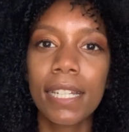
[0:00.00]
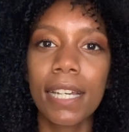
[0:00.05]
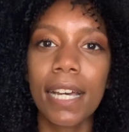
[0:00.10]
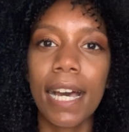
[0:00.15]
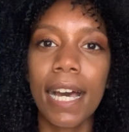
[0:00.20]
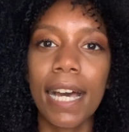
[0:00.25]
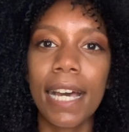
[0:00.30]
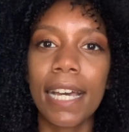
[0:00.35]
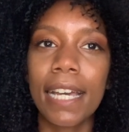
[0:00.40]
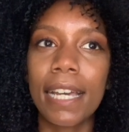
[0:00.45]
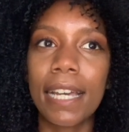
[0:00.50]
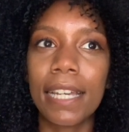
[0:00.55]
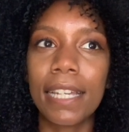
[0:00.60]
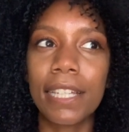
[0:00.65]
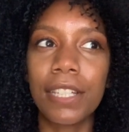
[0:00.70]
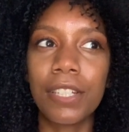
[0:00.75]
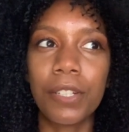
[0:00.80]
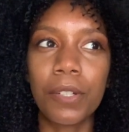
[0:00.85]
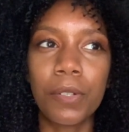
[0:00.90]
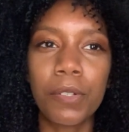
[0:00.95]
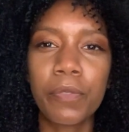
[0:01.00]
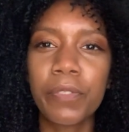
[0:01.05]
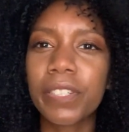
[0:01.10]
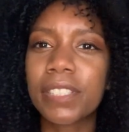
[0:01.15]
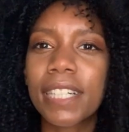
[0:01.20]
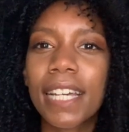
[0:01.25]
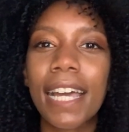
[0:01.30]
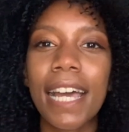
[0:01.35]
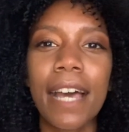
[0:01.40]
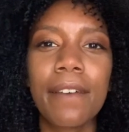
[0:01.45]
I, you know, feel
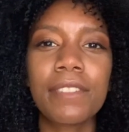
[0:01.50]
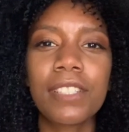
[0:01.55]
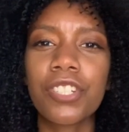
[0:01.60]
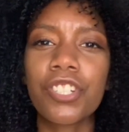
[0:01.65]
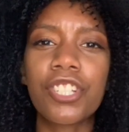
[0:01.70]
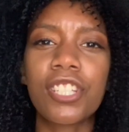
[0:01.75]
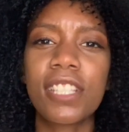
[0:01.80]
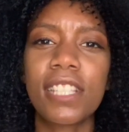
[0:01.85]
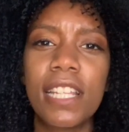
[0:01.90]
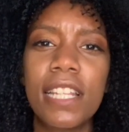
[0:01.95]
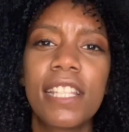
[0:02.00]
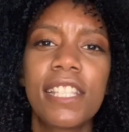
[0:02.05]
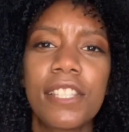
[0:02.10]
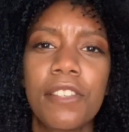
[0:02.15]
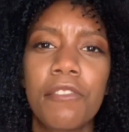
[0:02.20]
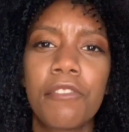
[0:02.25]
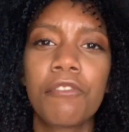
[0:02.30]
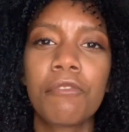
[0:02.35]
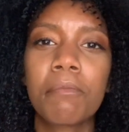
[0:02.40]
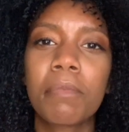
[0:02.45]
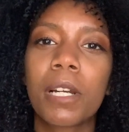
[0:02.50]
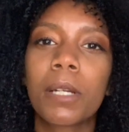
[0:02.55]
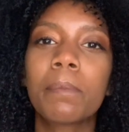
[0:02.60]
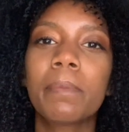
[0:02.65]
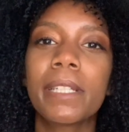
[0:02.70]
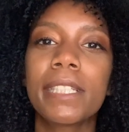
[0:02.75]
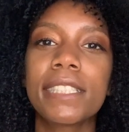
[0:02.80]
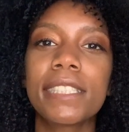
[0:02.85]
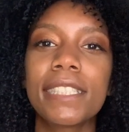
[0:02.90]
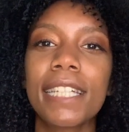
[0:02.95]
like I have such a sense of
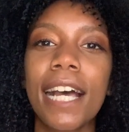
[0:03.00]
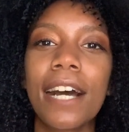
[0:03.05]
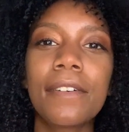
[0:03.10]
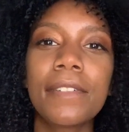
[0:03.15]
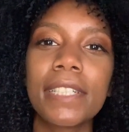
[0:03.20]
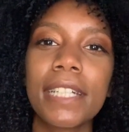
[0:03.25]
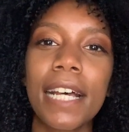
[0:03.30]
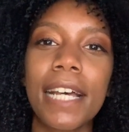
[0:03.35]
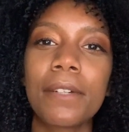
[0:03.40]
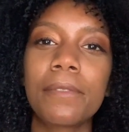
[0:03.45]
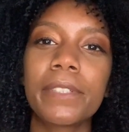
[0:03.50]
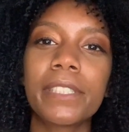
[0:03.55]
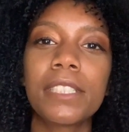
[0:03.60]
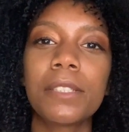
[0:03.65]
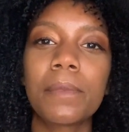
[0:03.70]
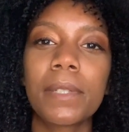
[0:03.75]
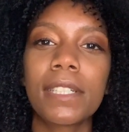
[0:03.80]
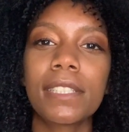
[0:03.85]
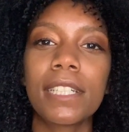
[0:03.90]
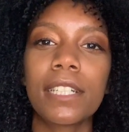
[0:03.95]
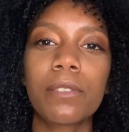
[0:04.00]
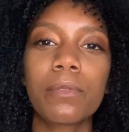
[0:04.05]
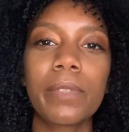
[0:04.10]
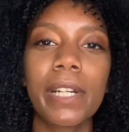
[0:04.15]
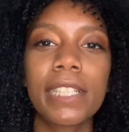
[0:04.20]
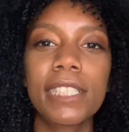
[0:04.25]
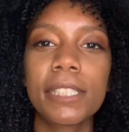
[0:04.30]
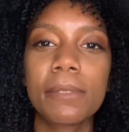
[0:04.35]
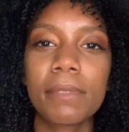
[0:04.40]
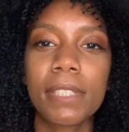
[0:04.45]
purpose now, and I really want to like
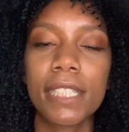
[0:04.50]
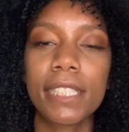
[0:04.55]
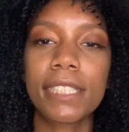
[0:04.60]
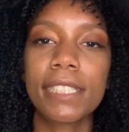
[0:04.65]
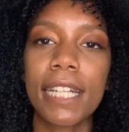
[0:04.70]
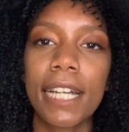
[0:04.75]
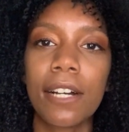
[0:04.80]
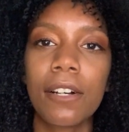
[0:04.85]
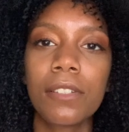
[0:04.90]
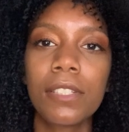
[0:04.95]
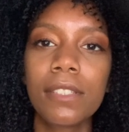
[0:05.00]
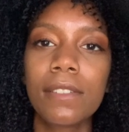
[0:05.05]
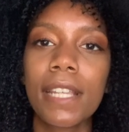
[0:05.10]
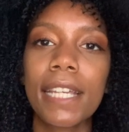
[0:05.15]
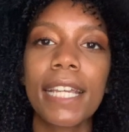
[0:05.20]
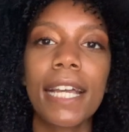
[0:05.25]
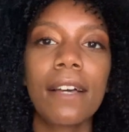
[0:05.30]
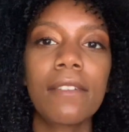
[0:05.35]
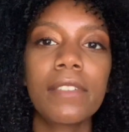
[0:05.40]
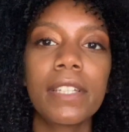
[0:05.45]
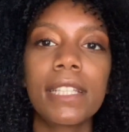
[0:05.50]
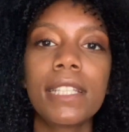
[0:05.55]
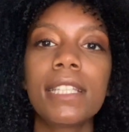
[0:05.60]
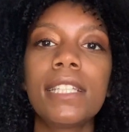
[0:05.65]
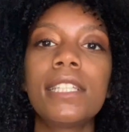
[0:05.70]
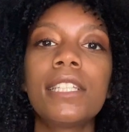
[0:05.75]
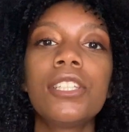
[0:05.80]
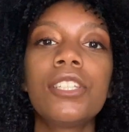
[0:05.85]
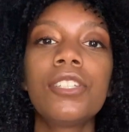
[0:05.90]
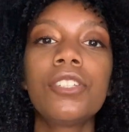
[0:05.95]
write some things down. They have like the
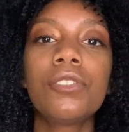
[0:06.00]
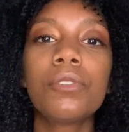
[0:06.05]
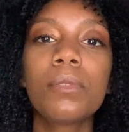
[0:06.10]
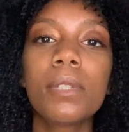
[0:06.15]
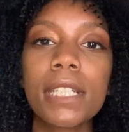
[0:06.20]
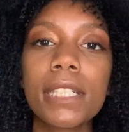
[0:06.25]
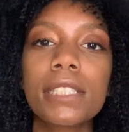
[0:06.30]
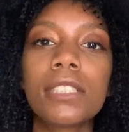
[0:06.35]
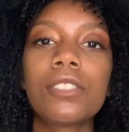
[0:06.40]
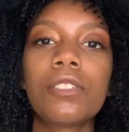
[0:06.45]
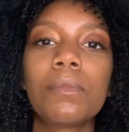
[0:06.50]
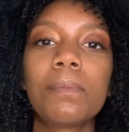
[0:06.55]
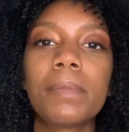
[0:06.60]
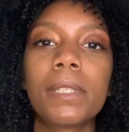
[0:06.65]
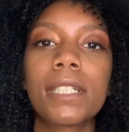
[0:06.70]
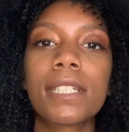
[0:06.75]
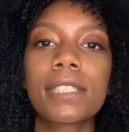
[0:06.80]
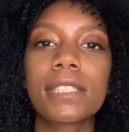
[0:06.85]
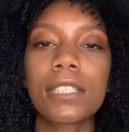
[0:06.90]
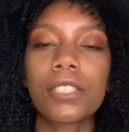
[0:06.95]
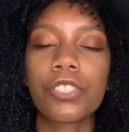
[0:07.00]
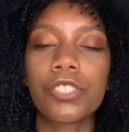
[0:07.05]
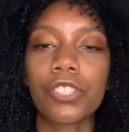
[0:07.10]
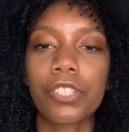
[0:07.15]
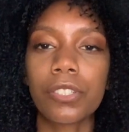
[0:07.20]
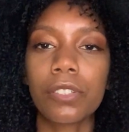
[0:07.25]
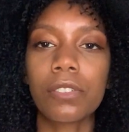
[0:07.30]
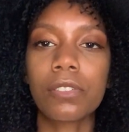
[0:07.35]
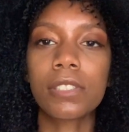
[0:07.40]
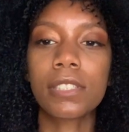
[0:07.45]
cutest notebooks and
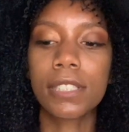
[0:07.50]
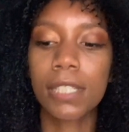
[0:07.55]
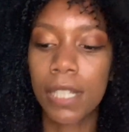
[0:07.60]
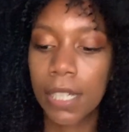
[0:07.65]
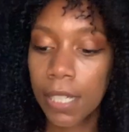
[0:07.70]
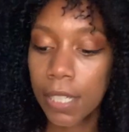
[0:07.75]
journals.